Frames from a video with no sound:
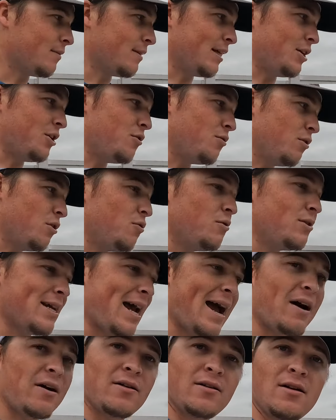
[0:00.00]
then you lose
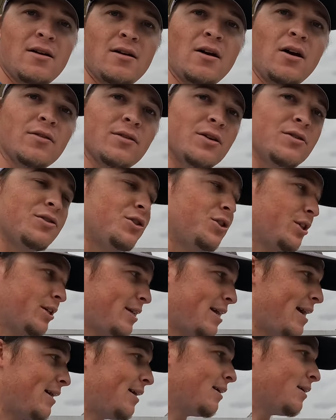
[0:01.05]
out on those
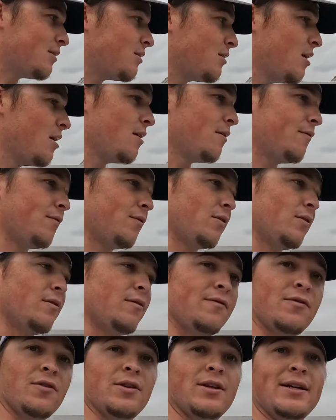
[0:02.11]
genetics
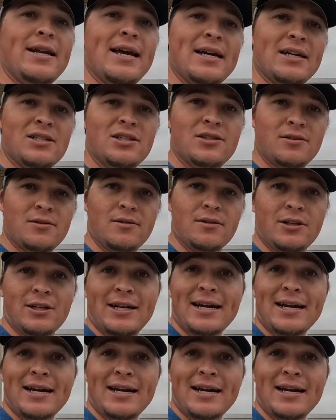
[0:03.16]
for the next